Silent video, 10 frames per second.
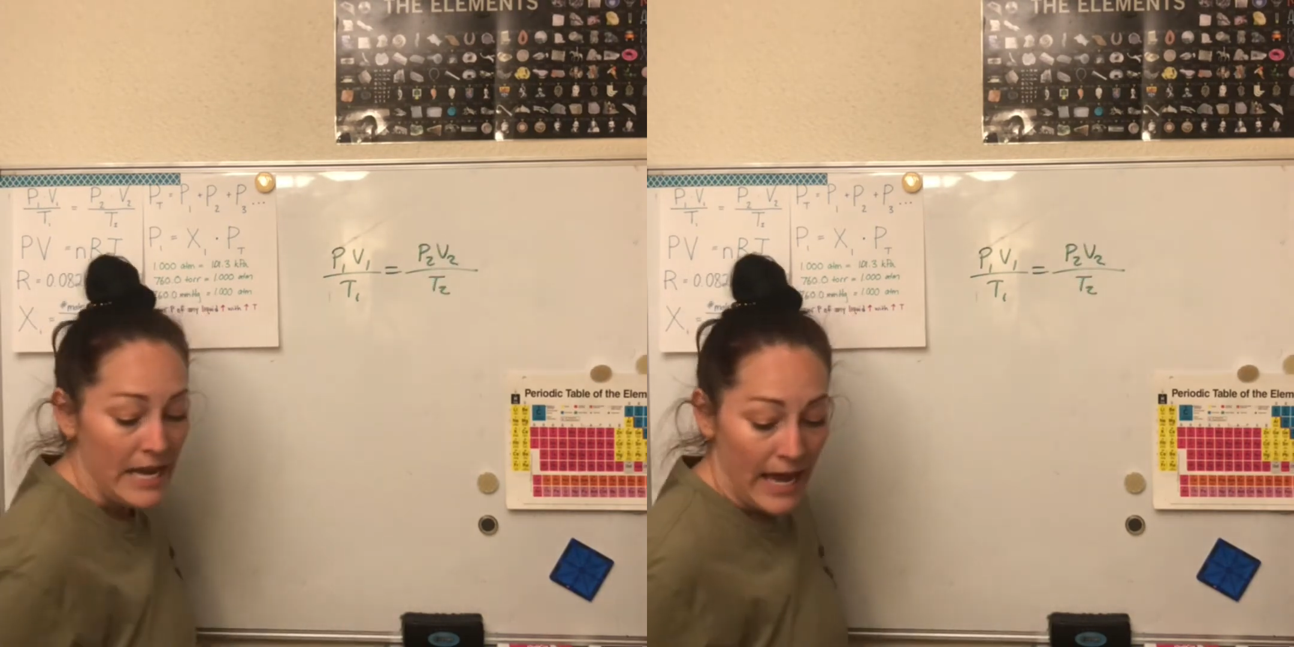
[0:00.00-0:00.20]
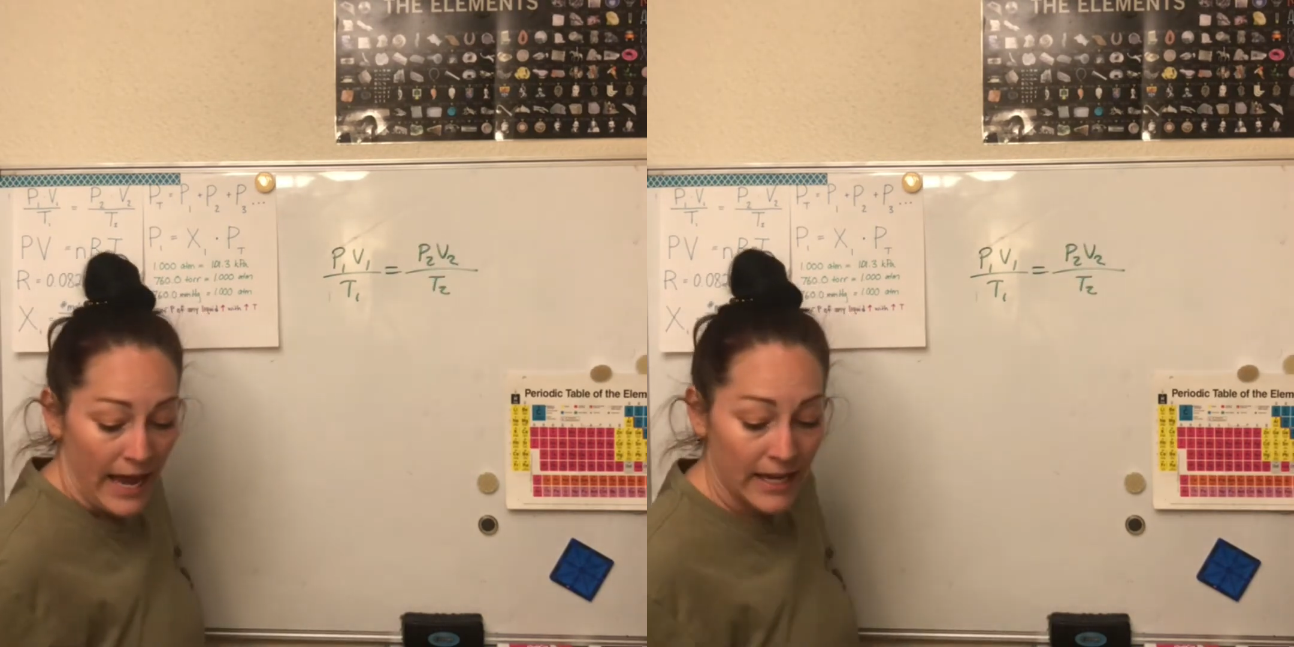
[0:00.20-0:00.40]

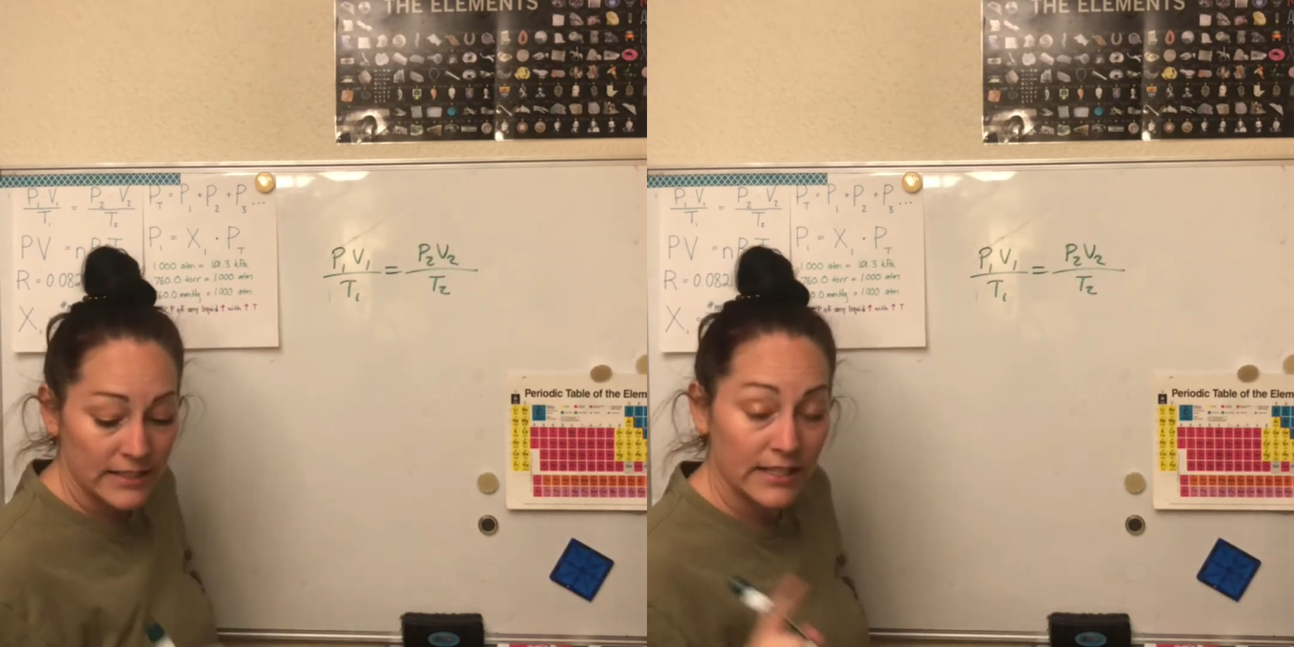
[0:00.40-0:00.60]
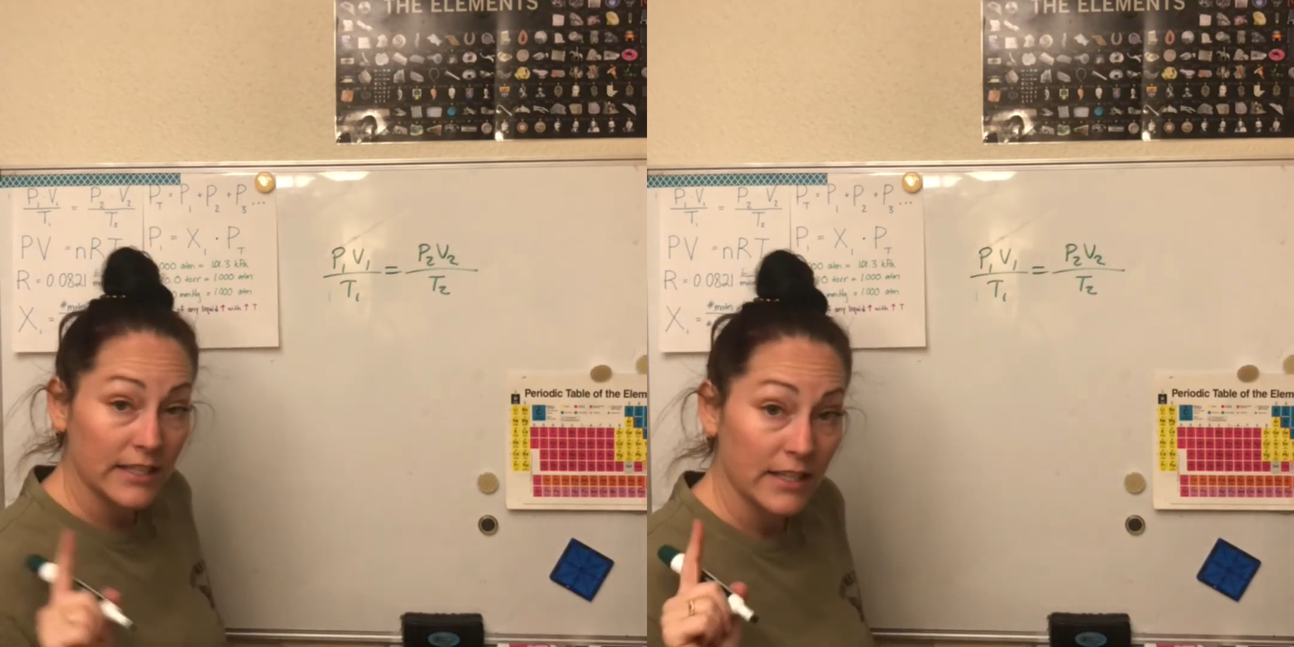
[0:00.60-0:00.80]
And
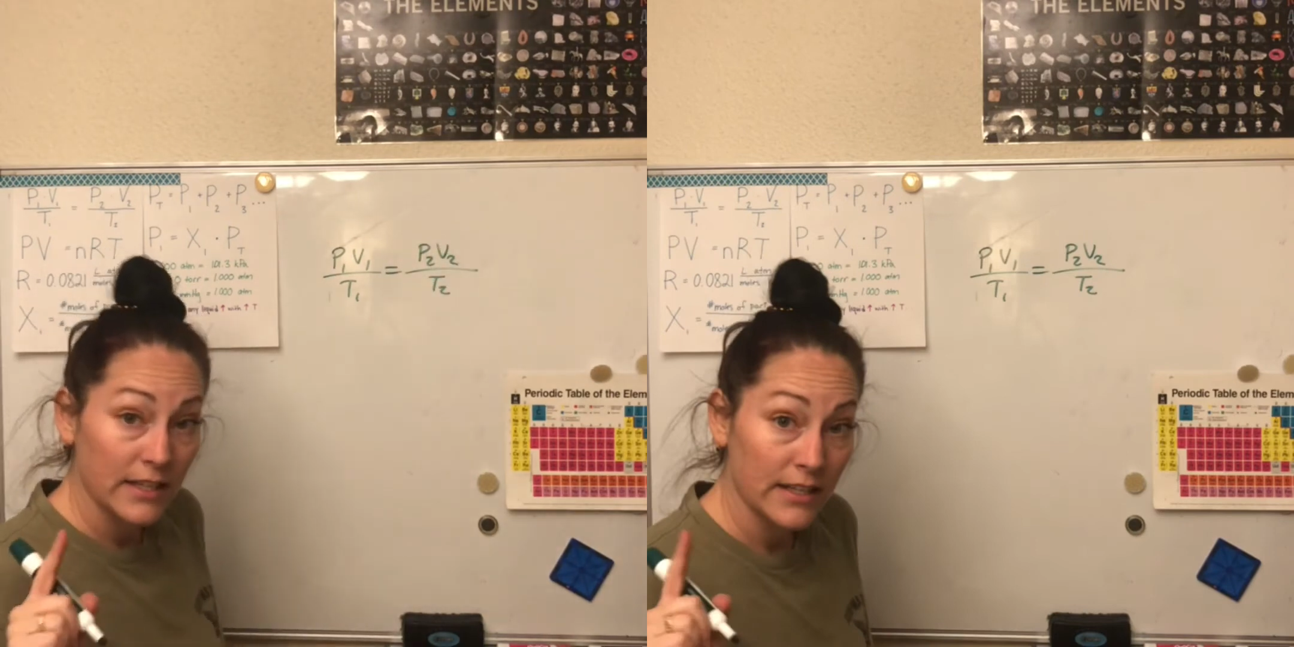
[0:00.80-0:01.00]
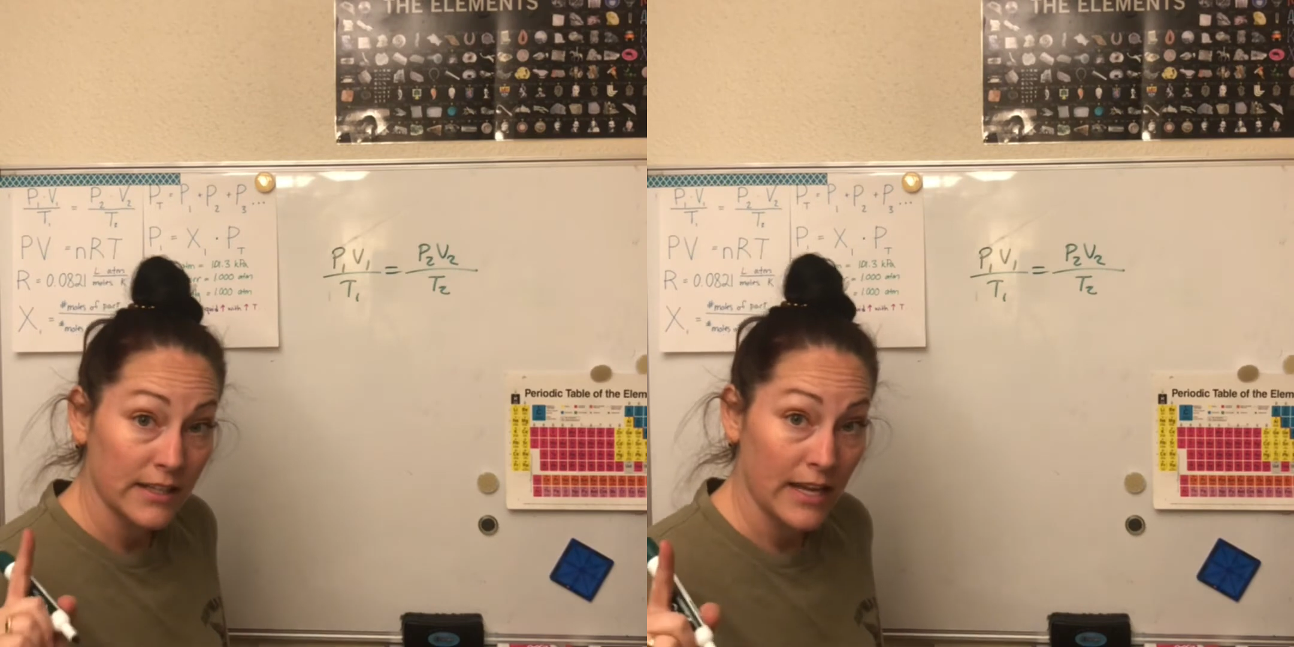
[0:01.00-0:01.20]

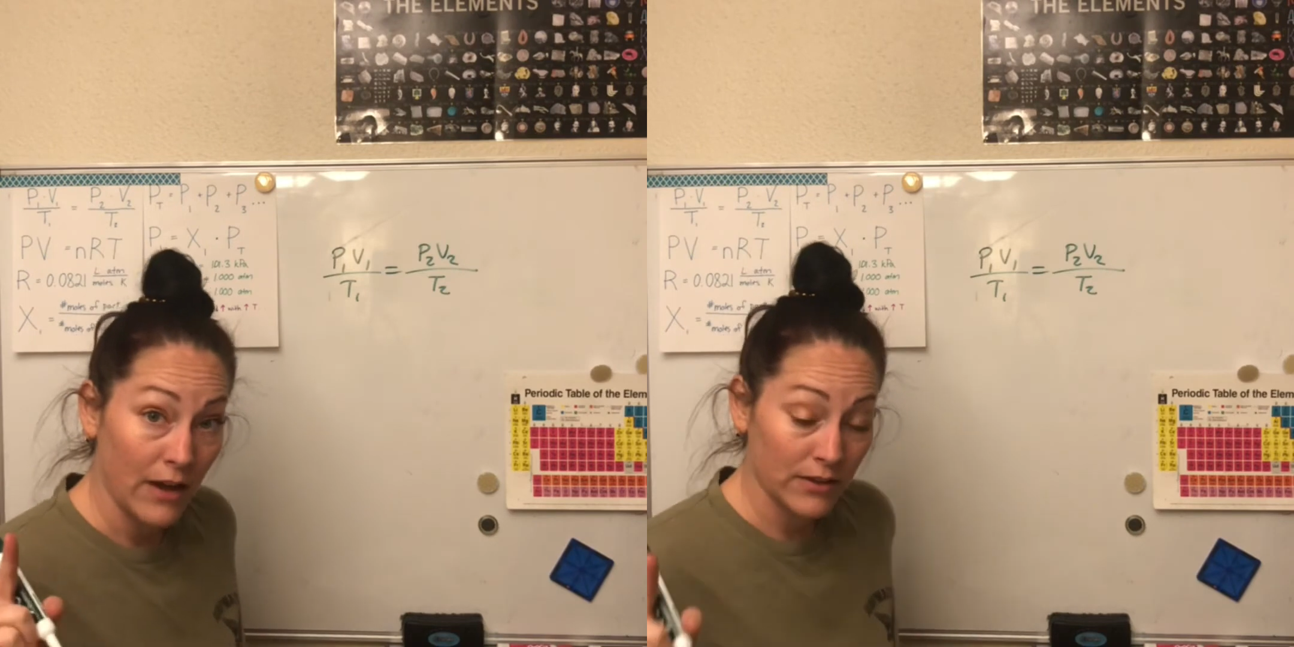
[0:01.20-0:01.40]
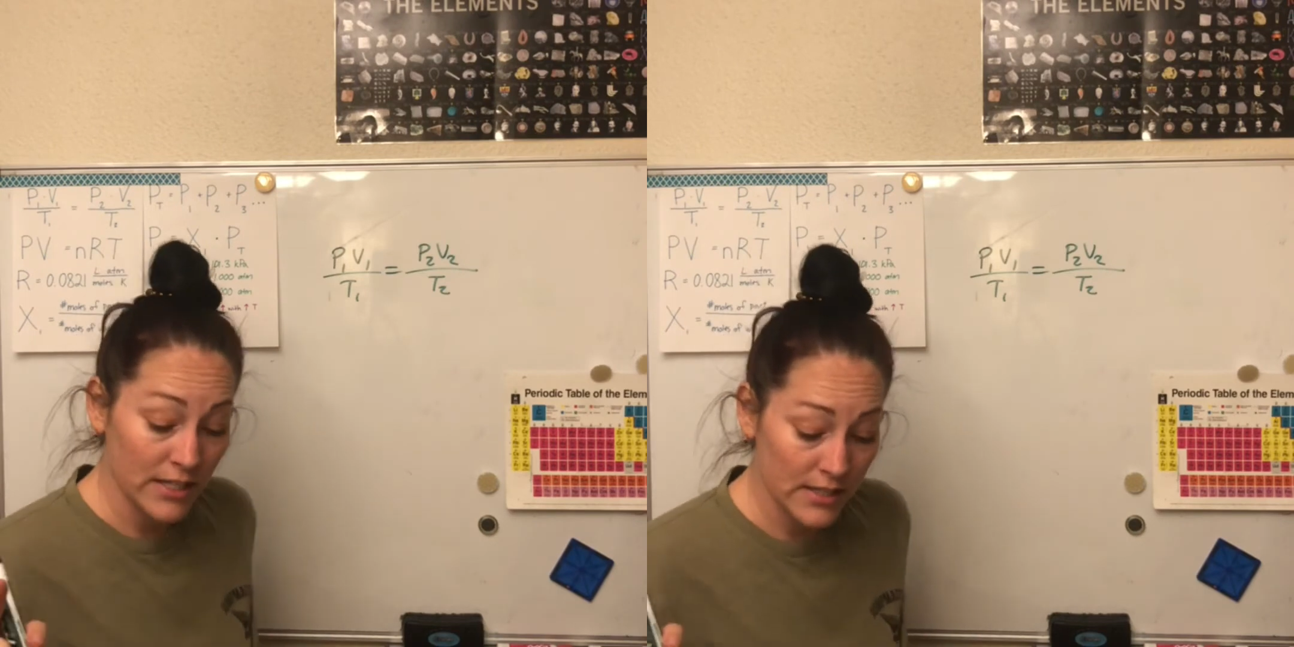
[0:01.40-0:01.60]
now
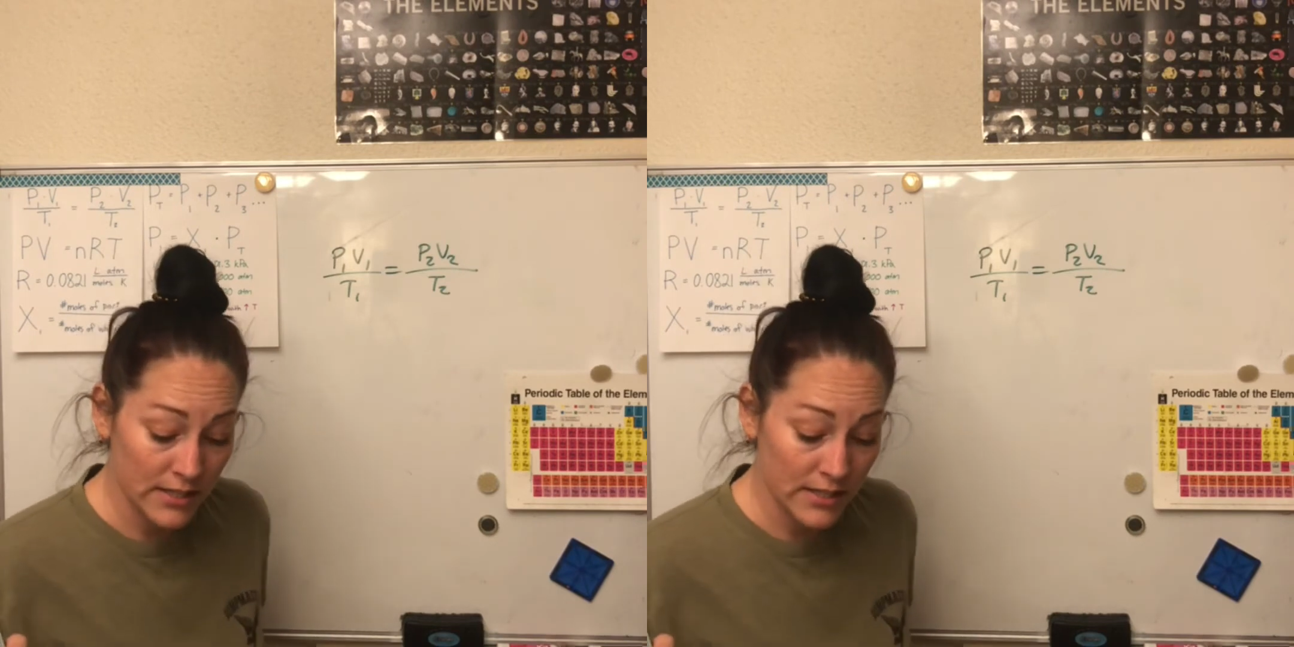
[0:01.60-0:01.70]
listen